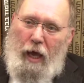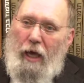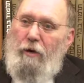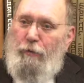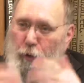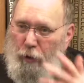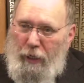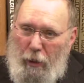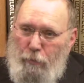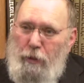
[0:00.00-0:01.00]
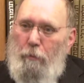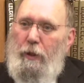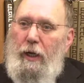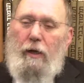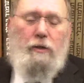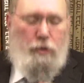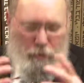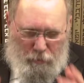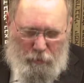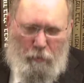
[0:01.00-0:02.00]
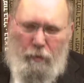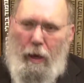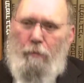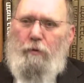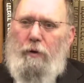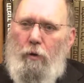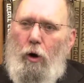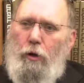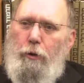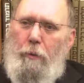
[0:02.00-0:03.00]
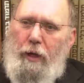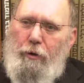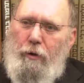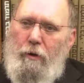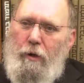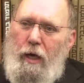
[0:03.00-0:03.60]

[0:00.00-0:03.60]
And if you can help somebody else, all the better.